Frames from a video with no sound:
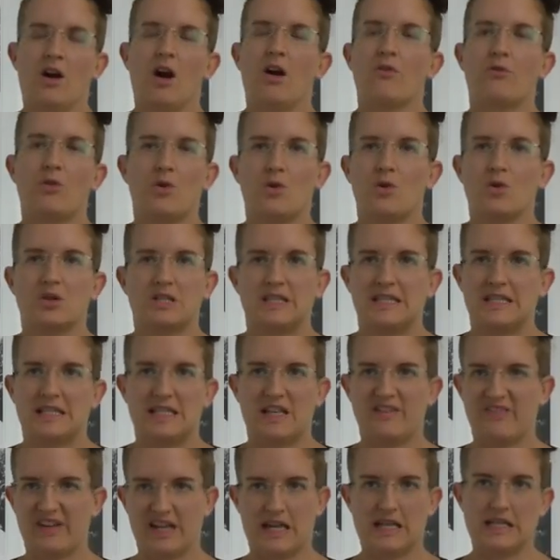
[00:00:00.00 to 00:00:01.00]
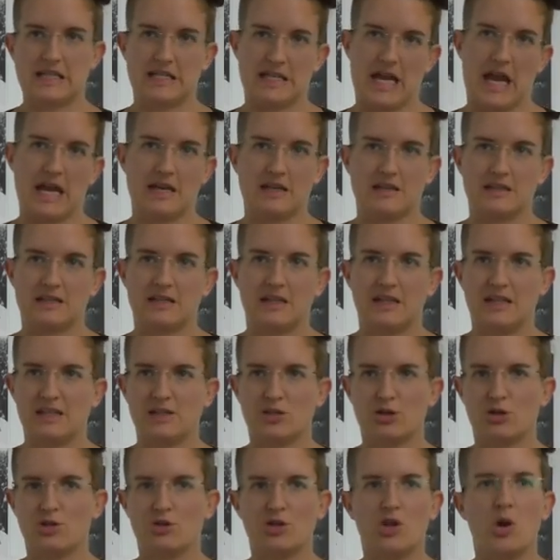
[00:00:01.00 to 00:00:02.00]
Of course, he's living in a tent.
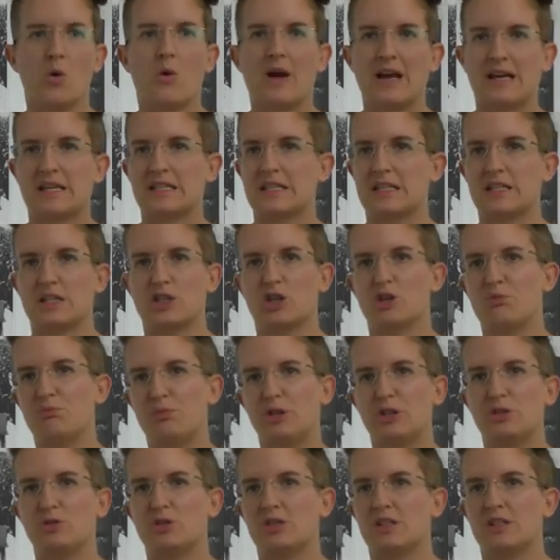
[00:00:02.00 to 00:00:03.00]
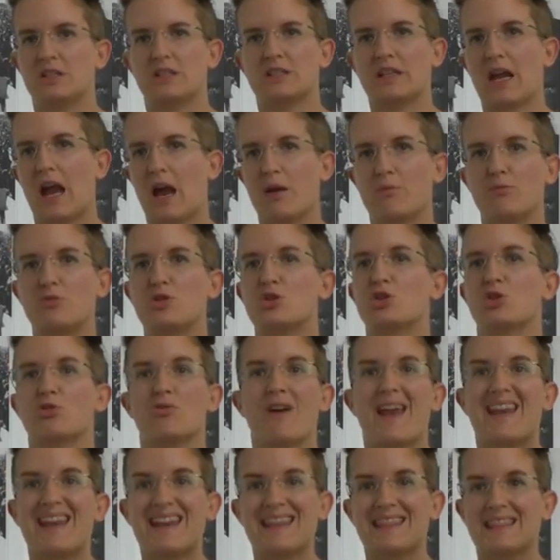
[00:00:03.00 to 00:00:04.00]
He's got no access to computers, cameras, or
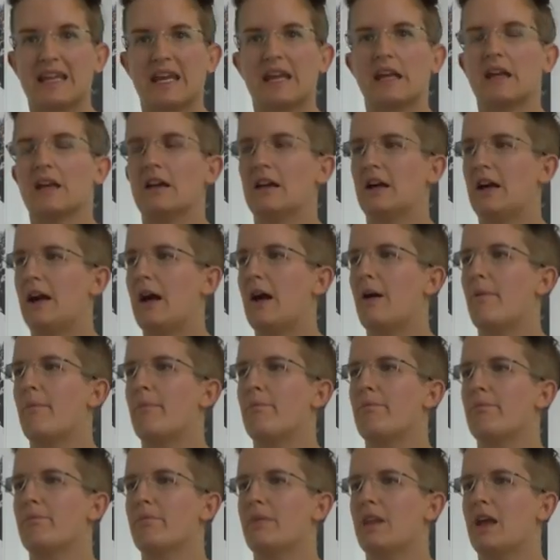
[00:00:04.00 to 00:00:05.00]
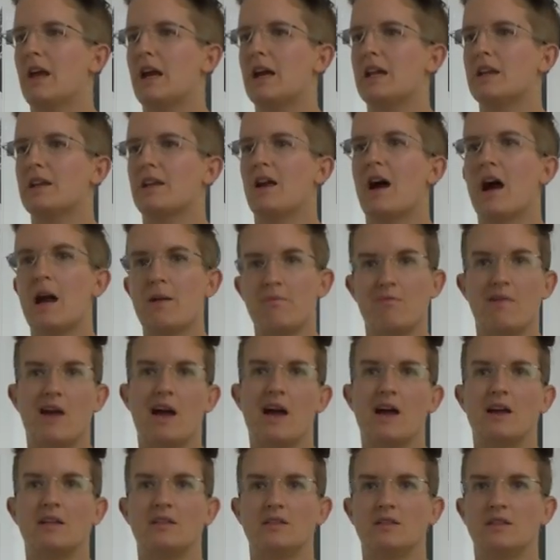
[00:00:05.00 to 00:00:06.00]
anything. Um, and I'm
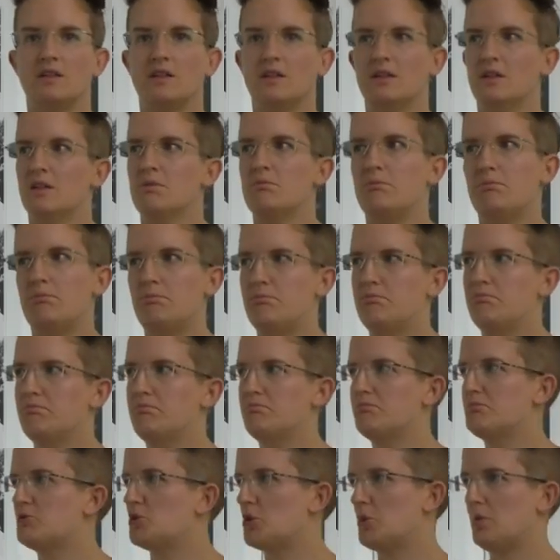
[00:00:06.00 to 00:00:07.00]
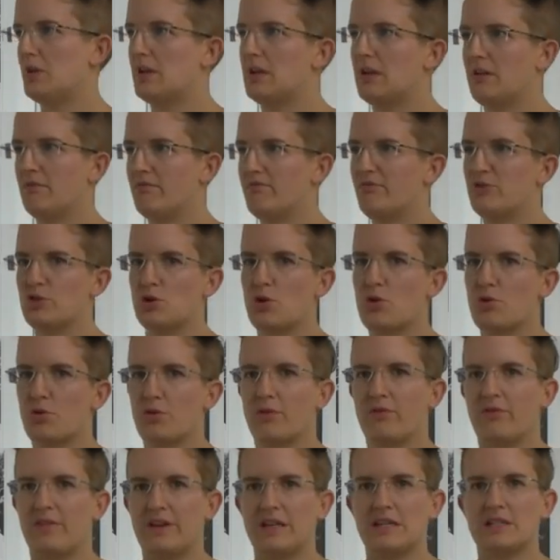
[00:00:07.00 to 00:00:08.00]
there doing
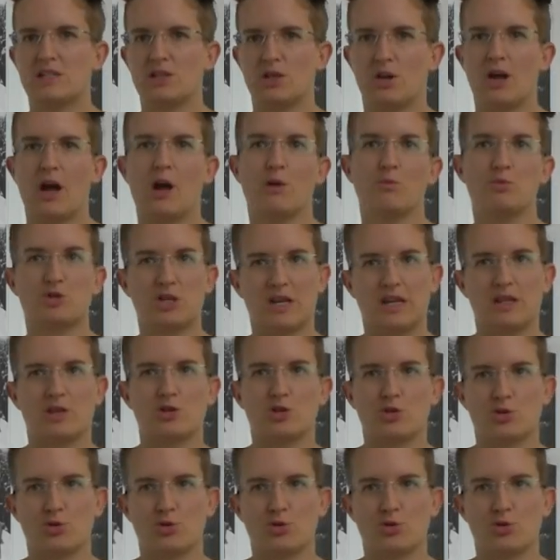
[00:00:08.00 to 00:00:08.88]
photography to help share the